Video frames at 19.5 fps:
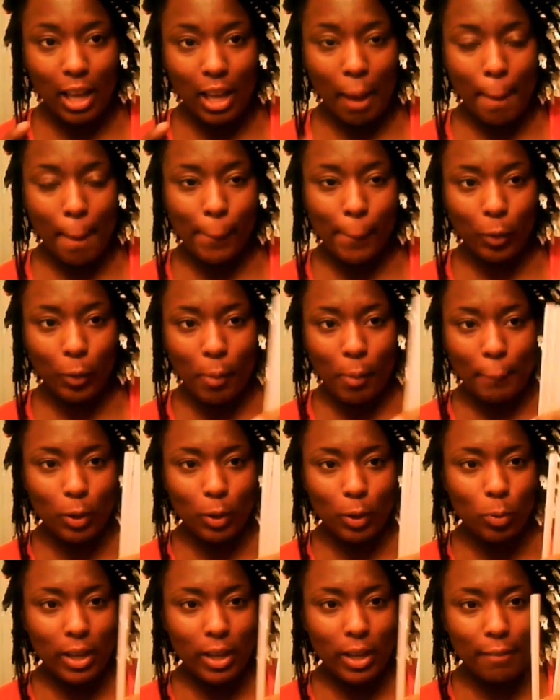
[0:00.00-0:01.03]
I
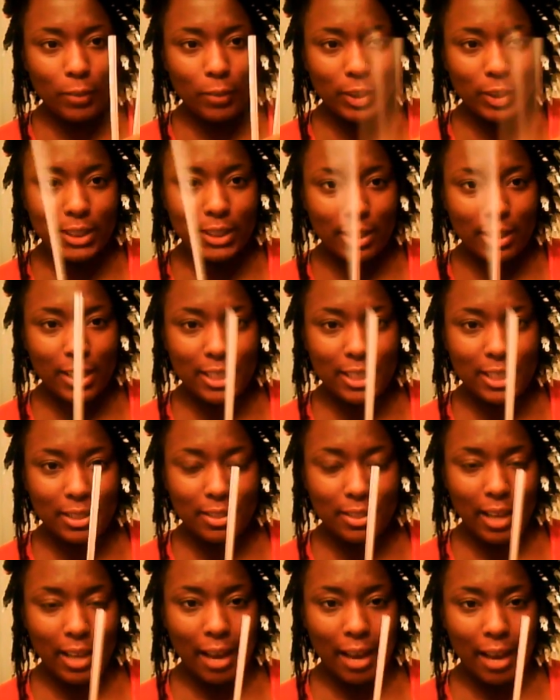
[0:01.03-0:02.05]
remember when I first did this
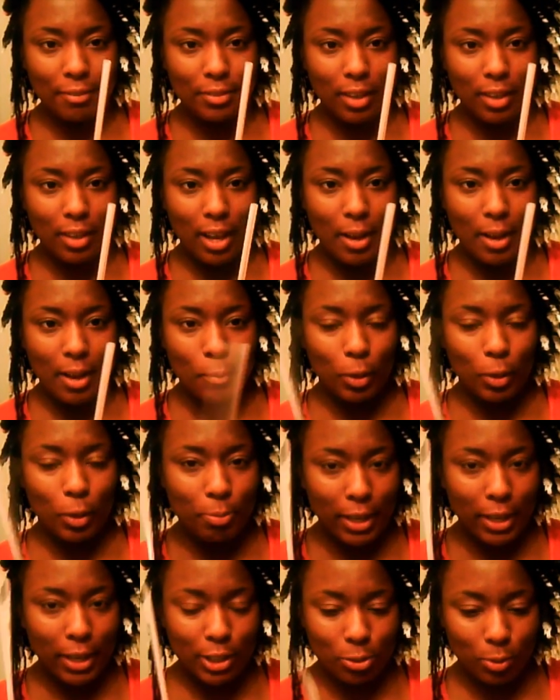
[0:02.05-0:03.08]
with
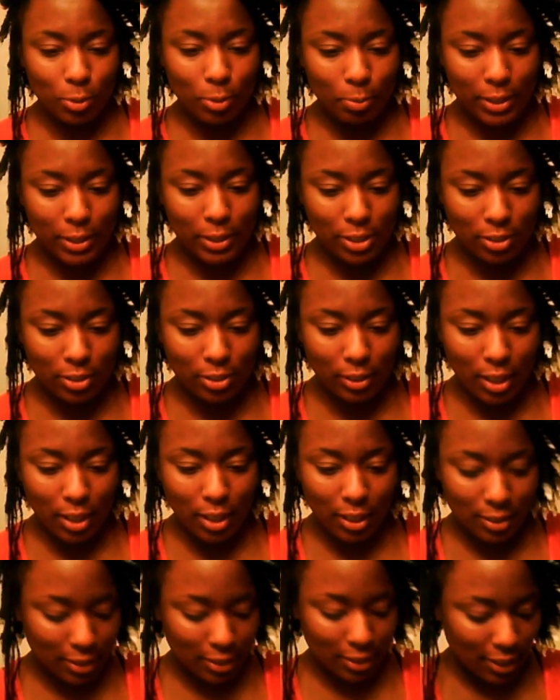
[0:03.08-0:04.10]
my Sisterlocks,